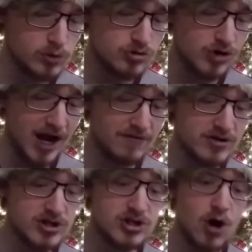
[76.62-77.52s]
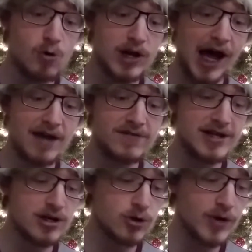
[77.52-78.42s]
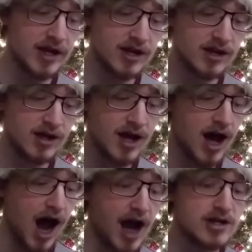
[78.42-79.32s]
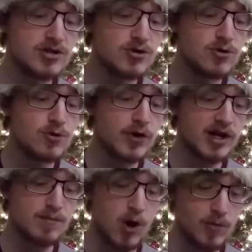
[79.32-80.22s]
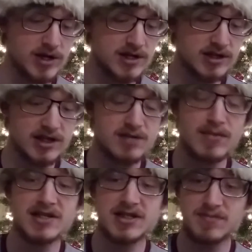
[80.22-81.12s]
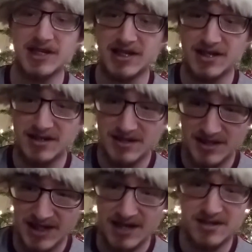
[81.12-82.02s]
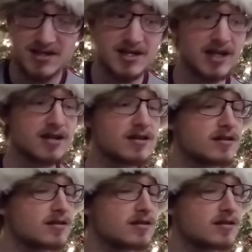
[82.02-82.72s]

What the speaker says: driver so lively and quick, I knew in a moment it must be Saint Nick.